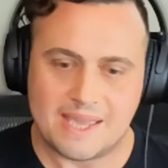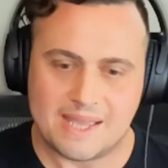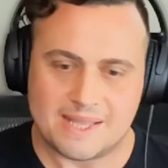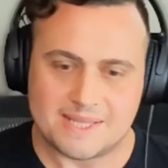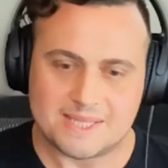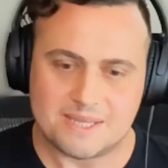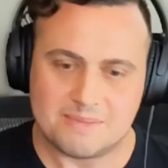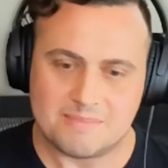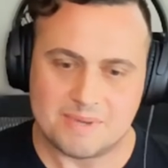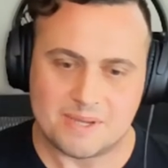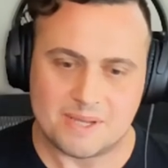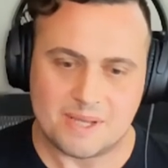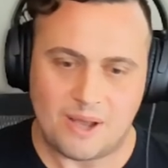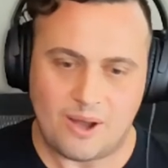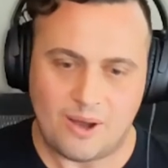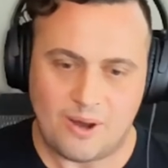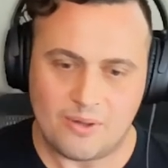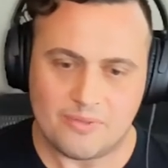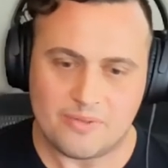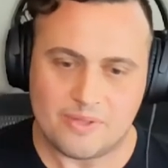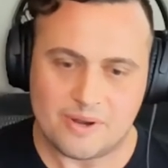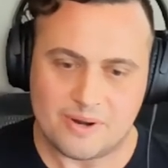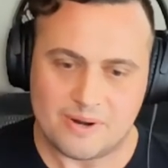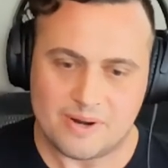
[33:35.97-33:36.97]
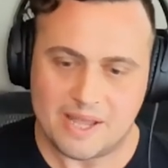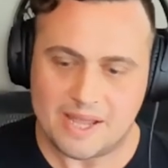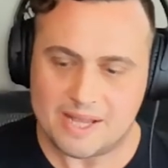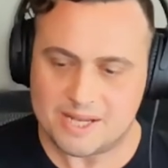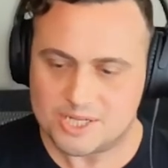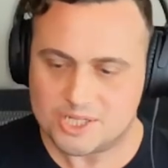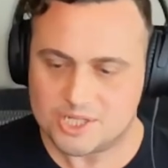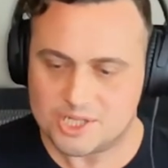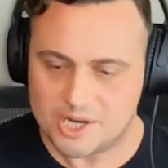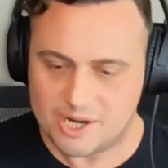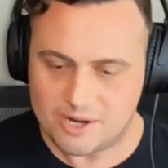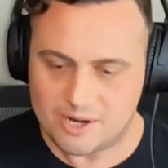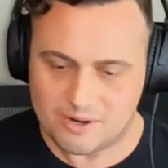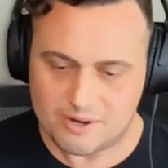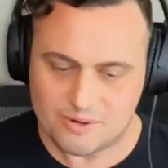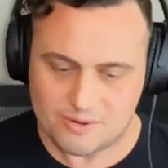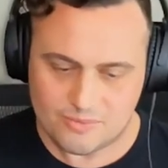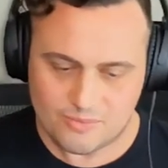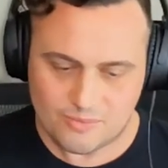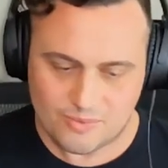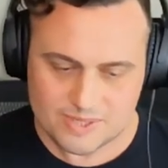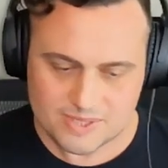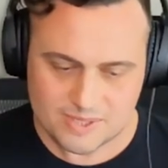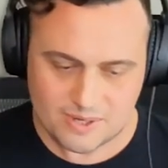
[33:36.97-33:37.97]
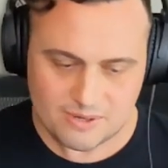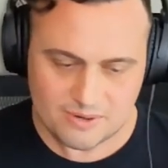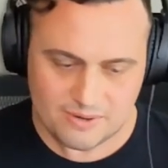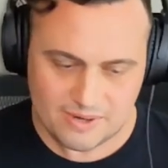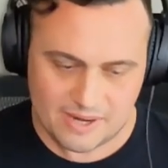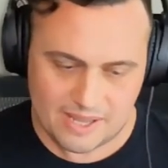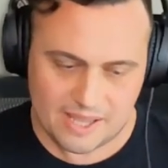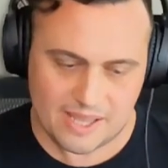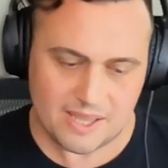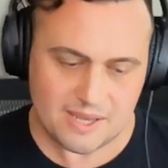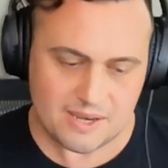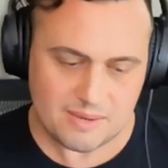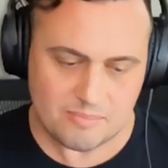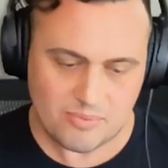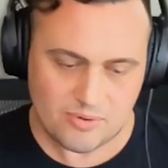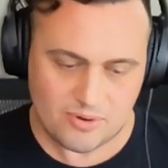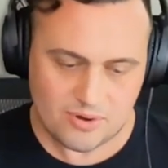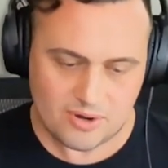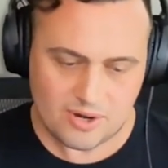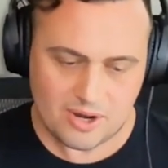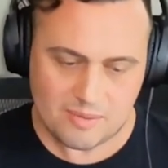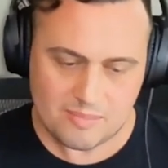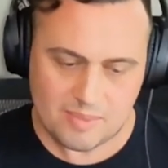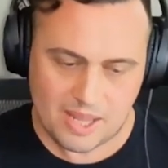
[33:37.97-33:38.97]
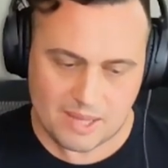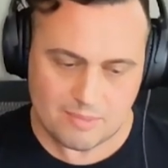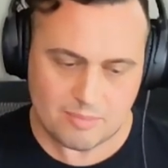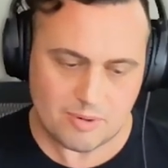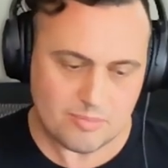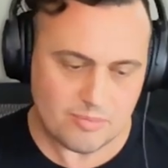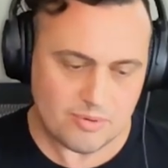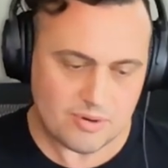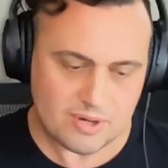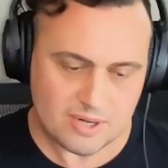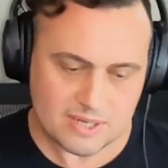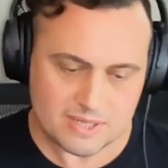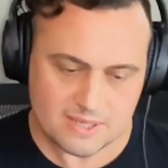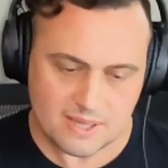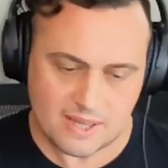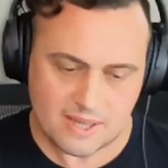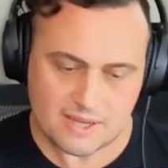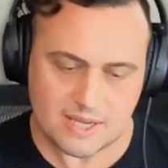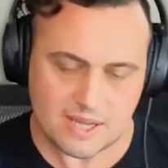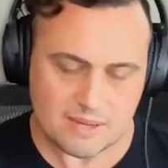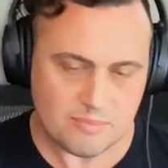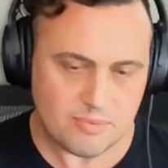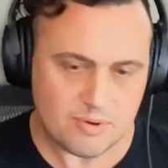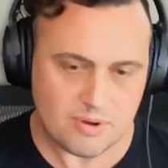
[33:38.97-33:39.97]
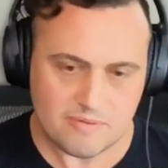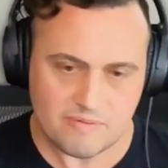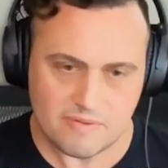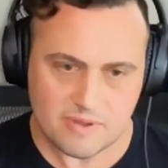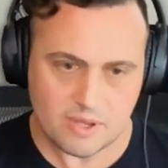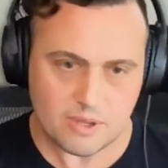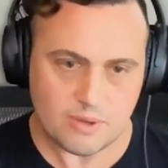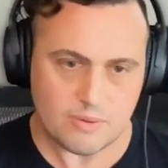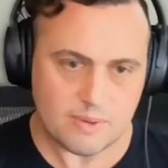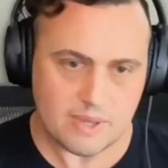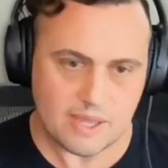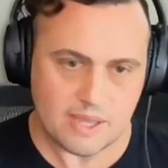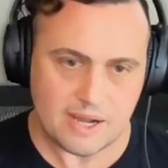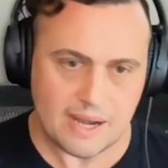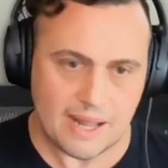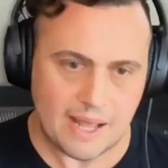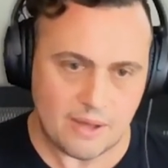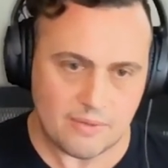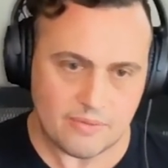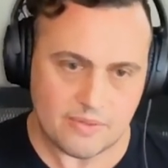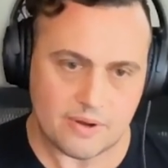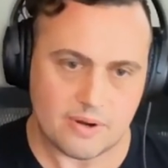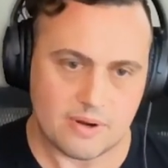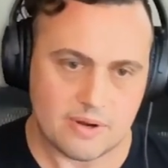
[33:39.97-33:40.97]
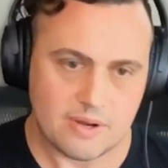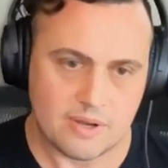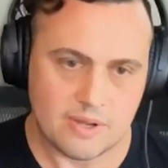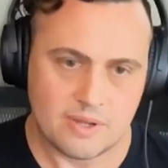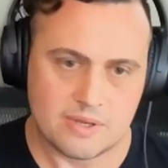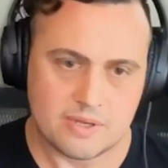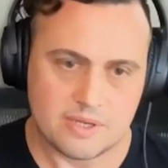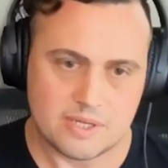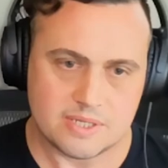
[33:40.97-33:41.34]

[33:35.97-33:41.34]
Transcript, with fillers: get something on the internet, share what's on your head, put it on paper, put it on a slide deck, put it in a video and get it out there.